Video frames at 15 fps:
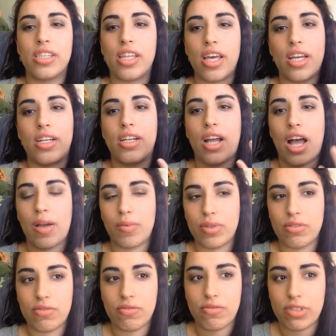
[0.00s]
then I
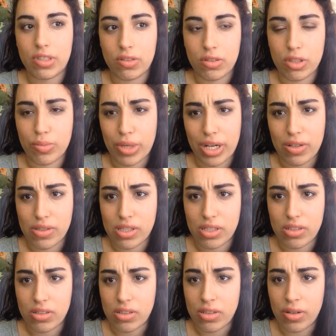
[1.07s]
would fill your brows
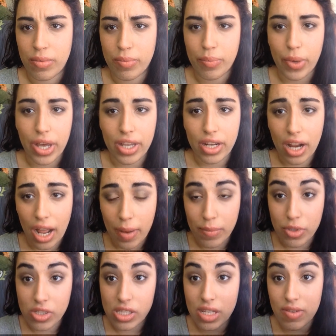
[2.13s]
in. But I'm
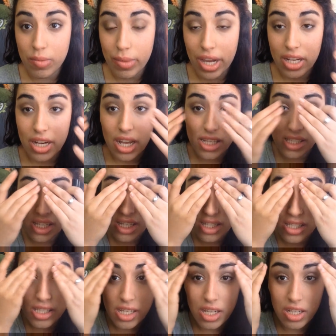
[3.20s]
just leaving mine as
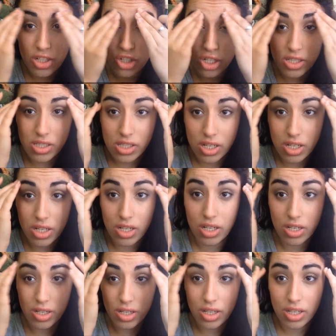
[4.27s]
is, just
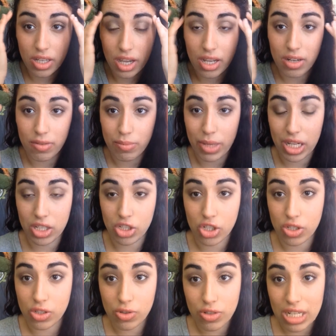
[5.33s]
kind of making
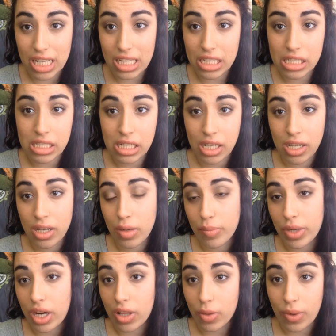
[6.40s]
sure they're neat,
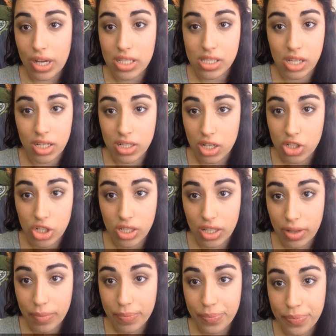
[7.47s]
but otherwise not touching
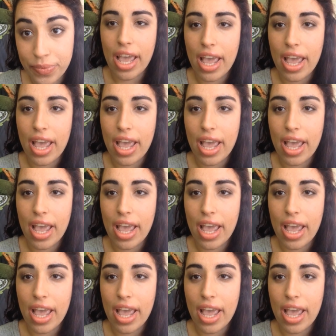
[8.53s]
them.